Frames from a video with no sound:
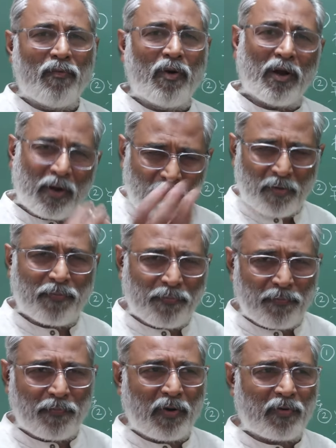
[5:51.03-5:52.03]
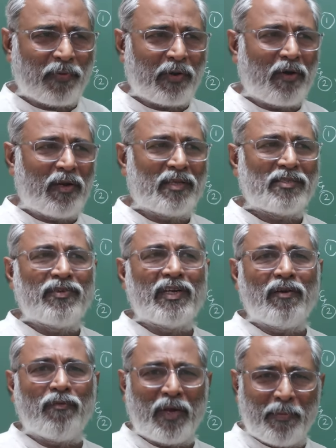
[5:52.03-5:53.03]
ward off, what we call as,
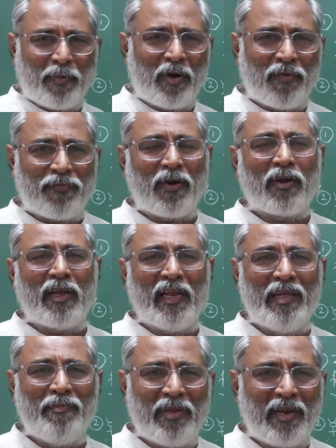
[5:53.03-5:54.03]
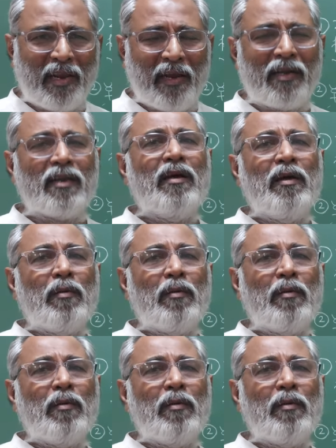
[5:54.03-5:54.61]
it will wipe off or eliminate